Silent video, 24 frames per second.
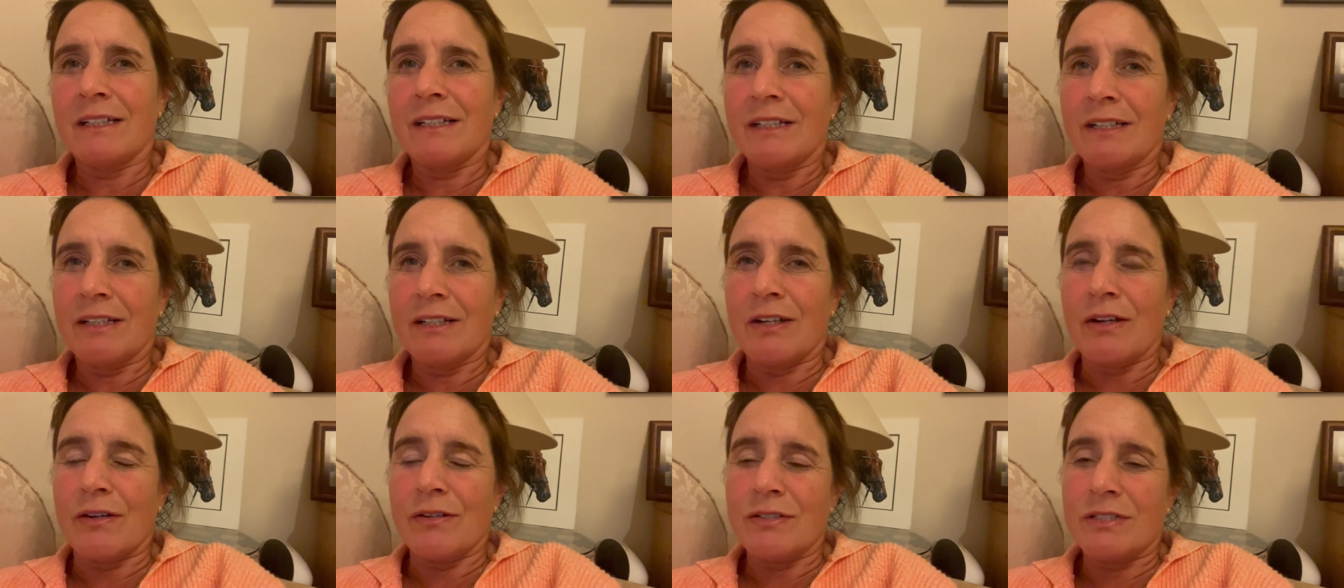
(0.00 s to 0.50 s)

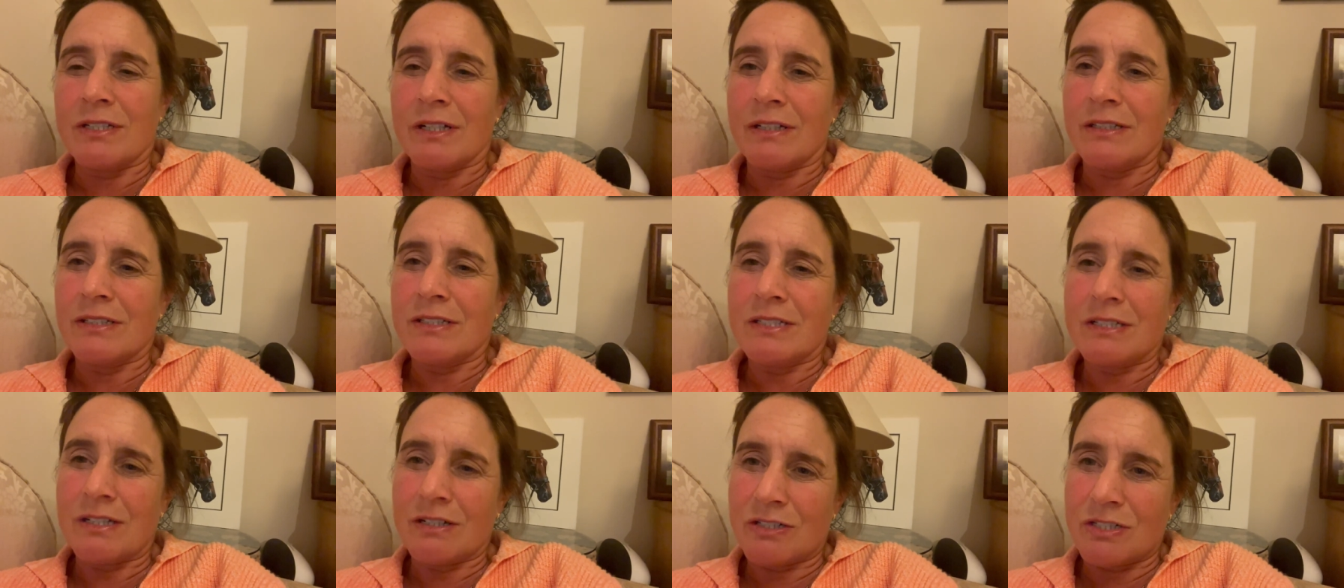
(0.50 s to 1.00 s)
you know,
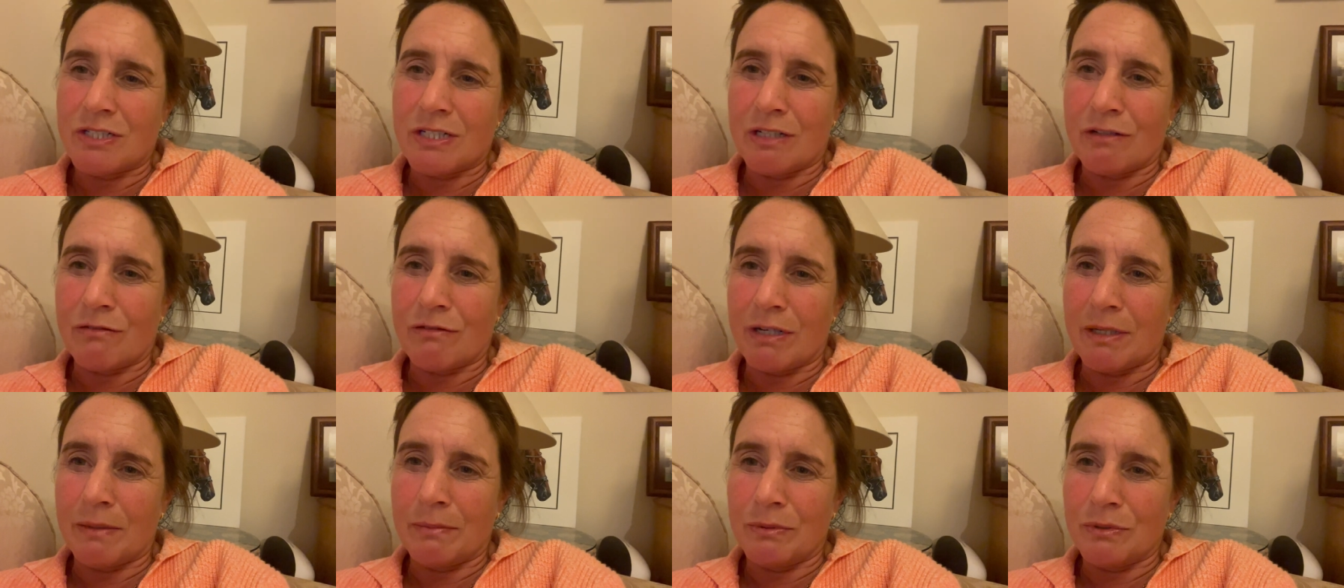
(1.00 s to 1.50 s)
done such an
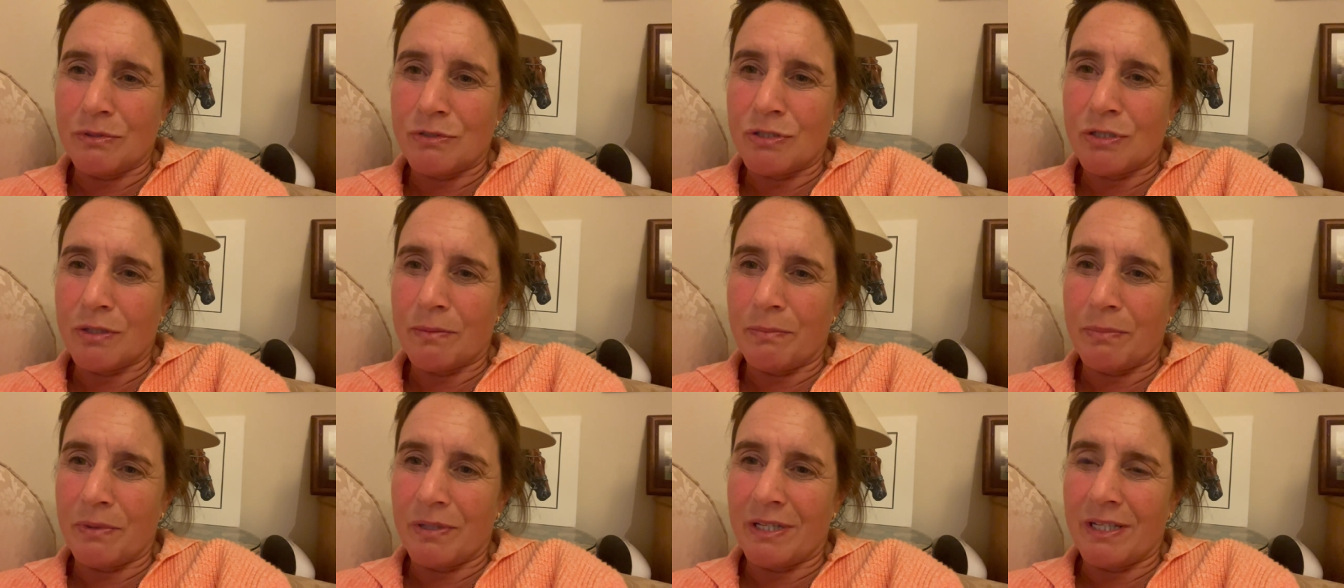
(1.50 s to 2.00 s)
incredible
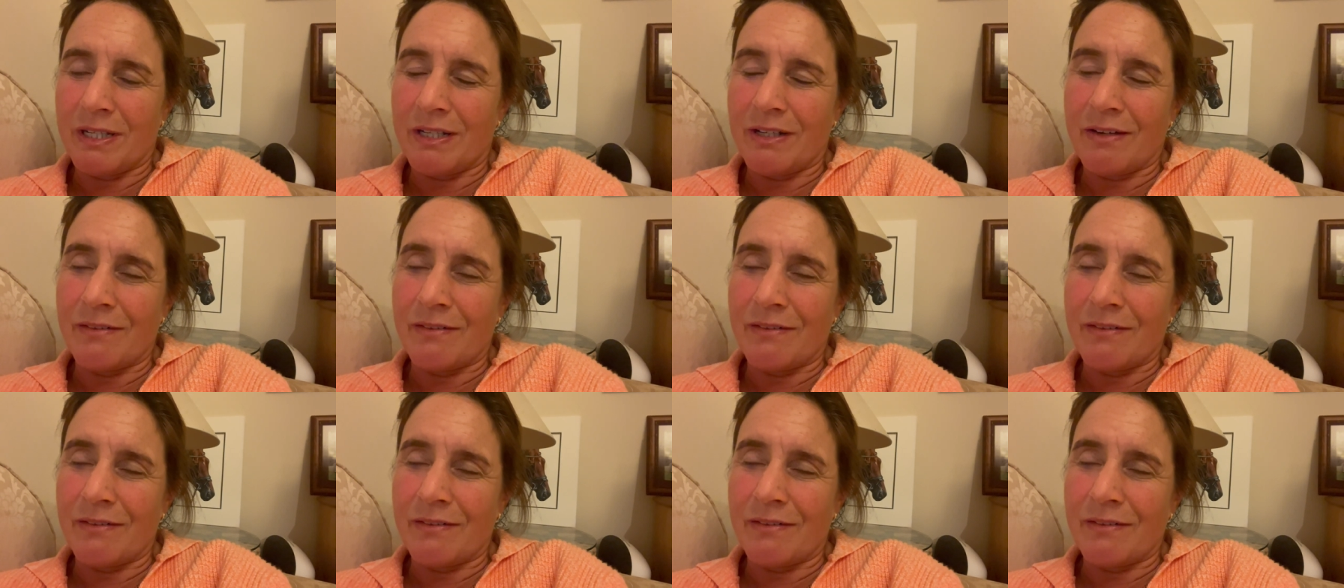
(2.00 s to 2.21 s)
job with it